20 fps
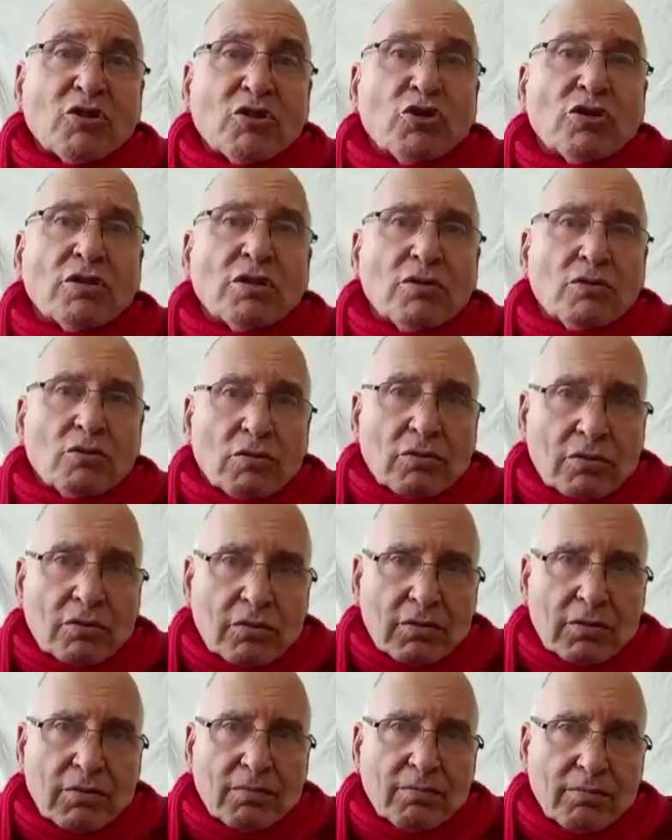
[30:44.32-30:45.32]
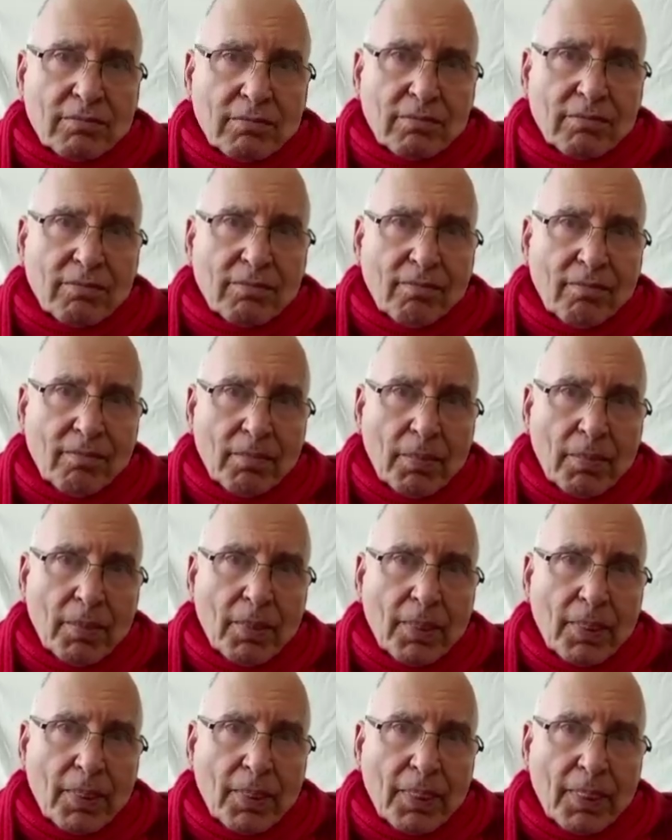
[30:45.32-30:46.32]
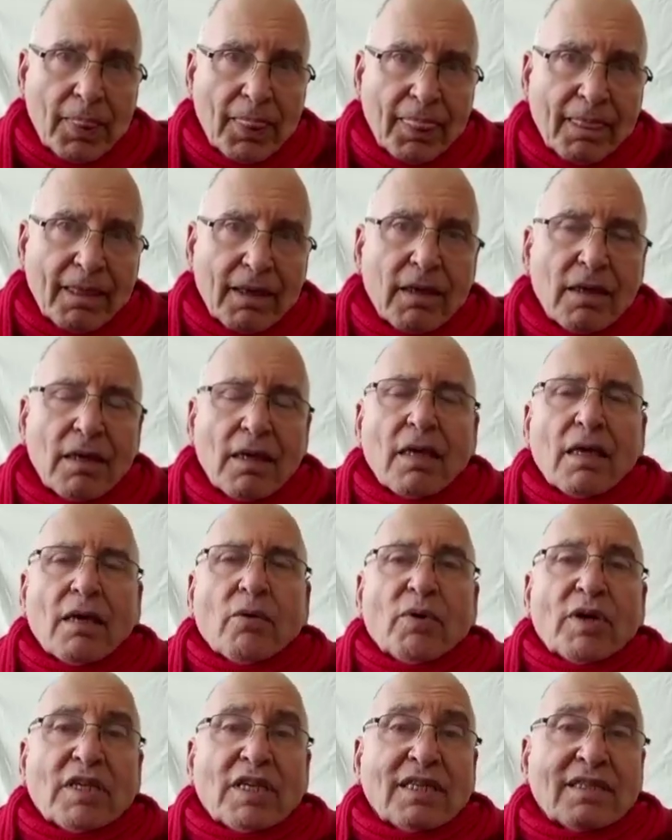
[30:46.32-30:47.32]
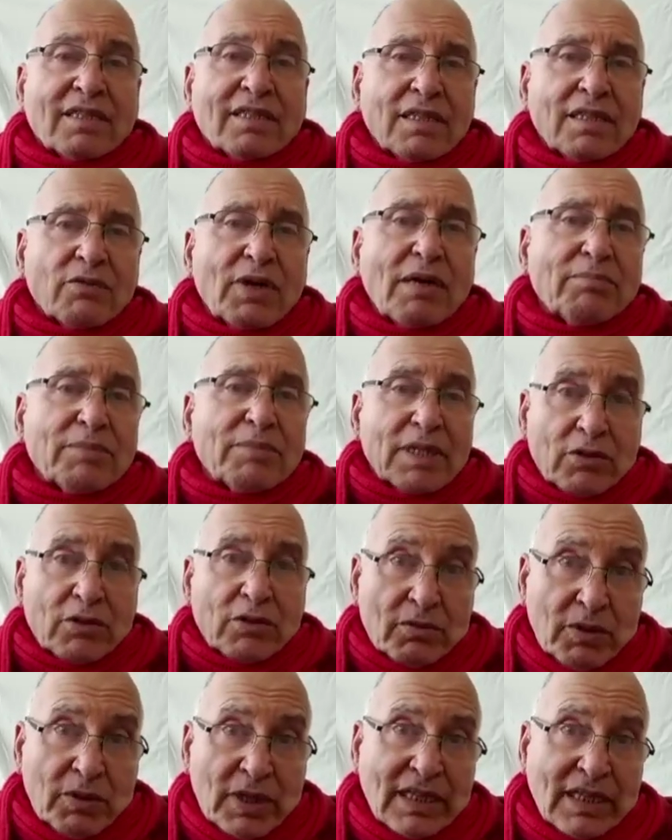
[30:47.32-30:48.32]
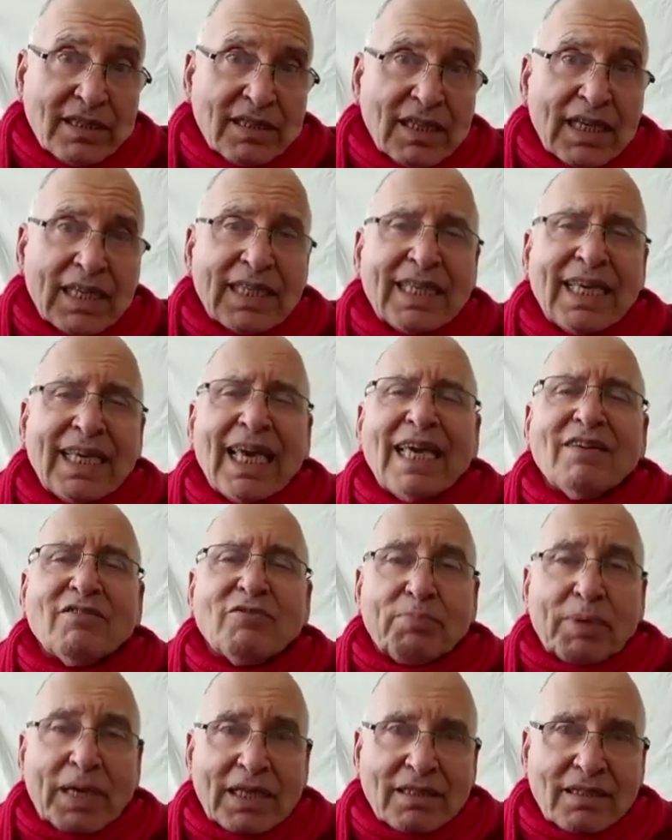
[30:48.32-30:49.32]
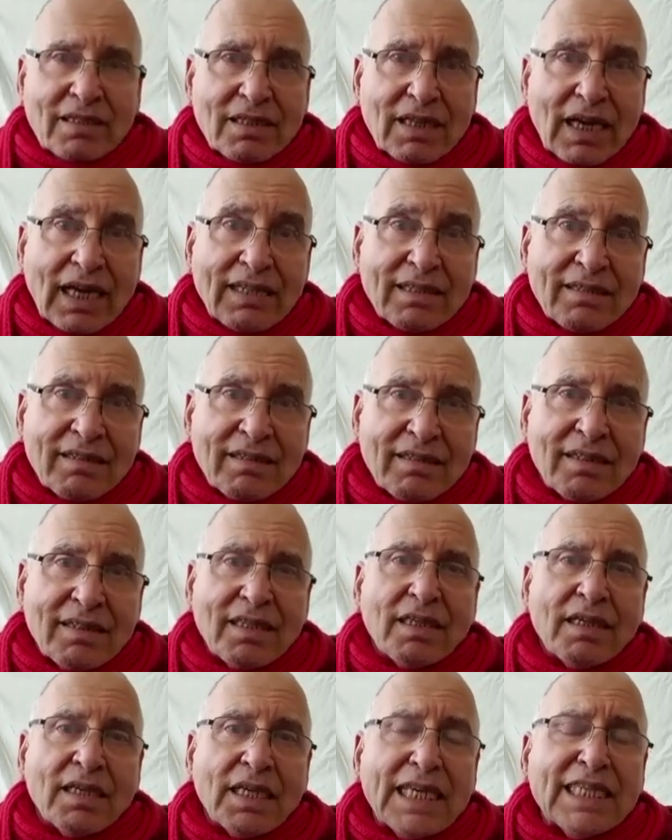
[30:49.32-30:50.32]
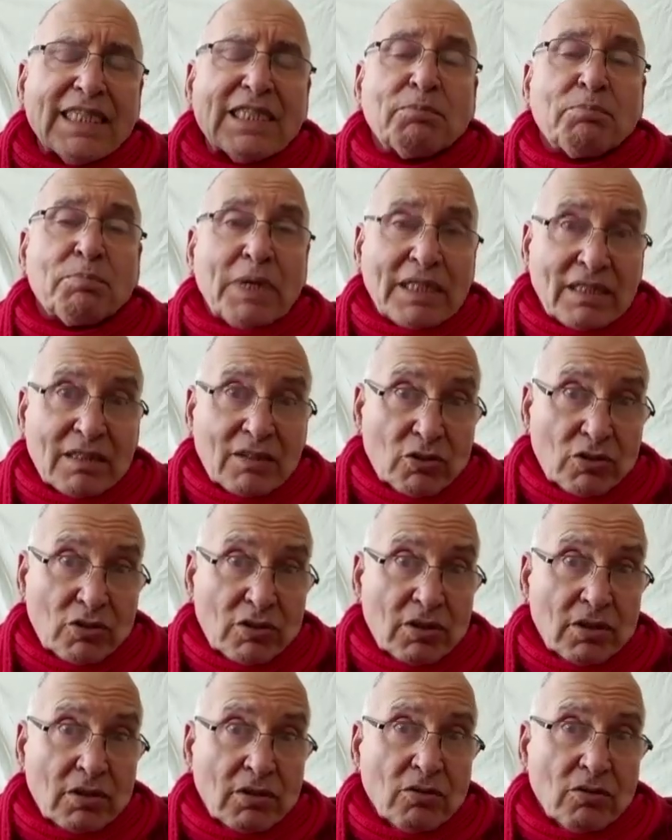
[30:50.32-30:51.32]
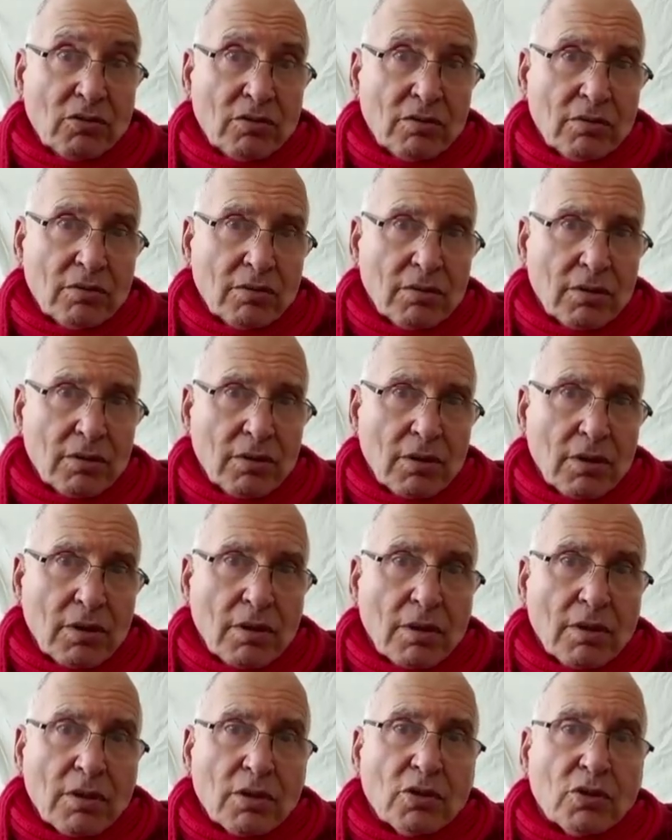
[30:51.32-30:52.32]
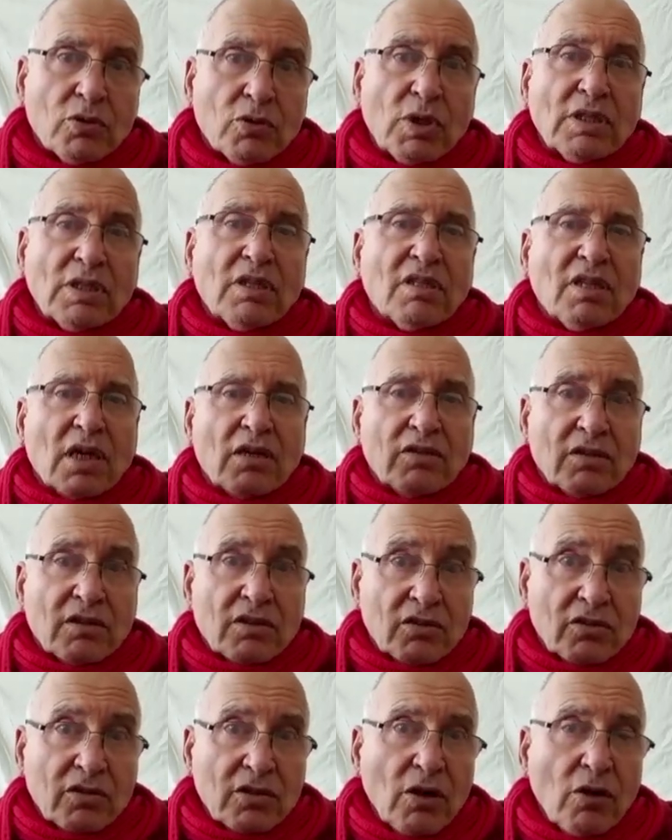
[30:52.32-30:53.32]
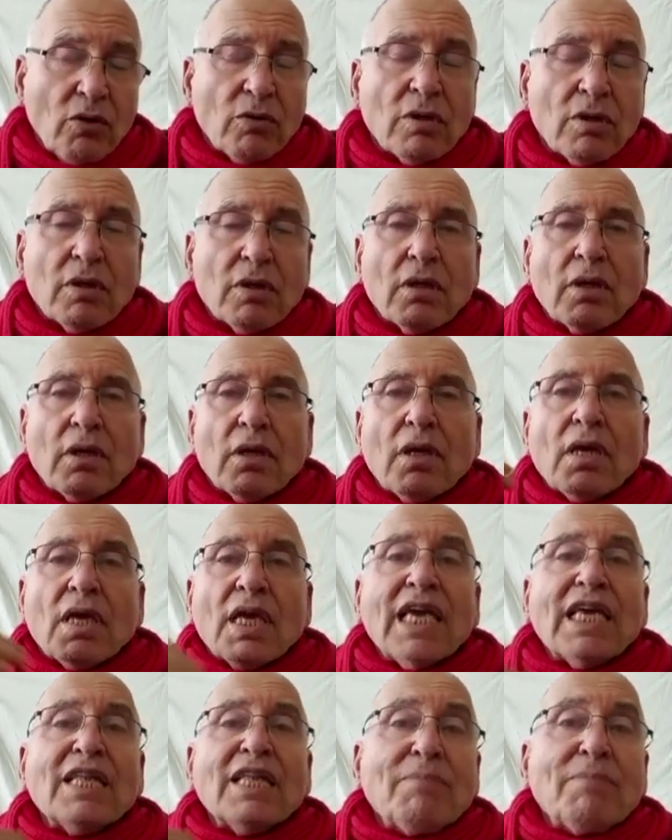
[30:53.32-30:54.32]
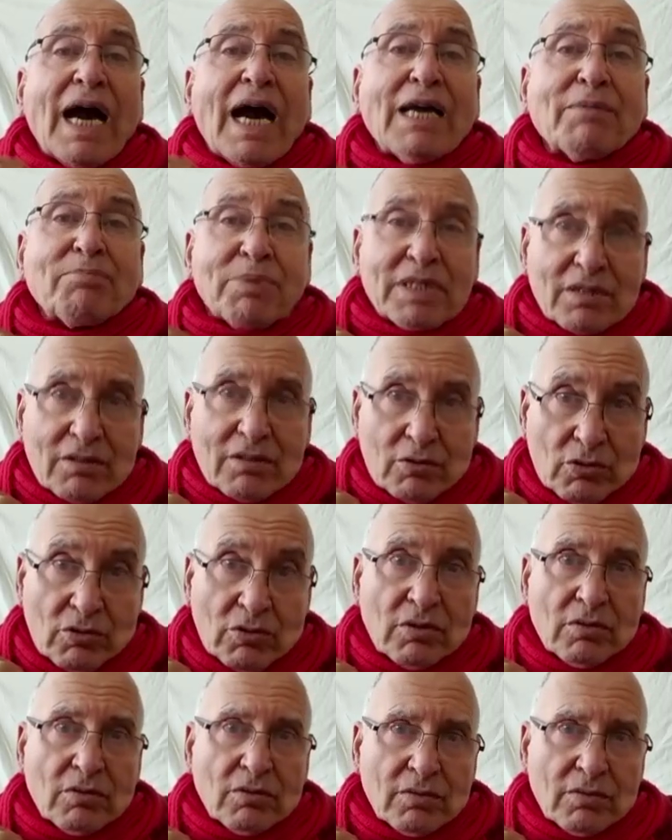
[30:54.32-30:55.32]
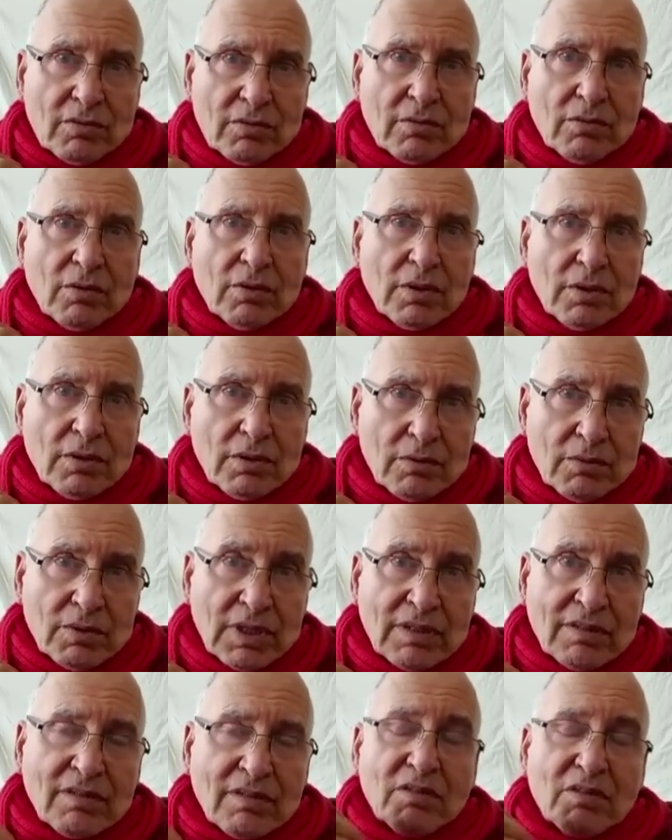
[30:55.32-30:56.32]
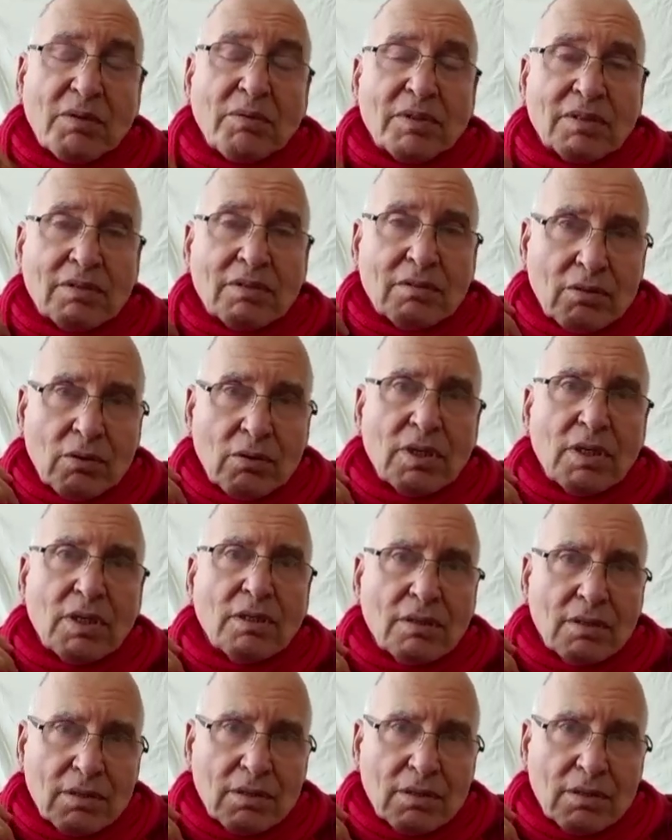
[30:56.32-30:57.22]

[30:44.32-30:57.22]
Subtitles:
continuous. When I see Rembrandt, or when I see a cave painting, I see his present continuous, 20,000 years ago, in my present continuous. I see Rembrandt, okay?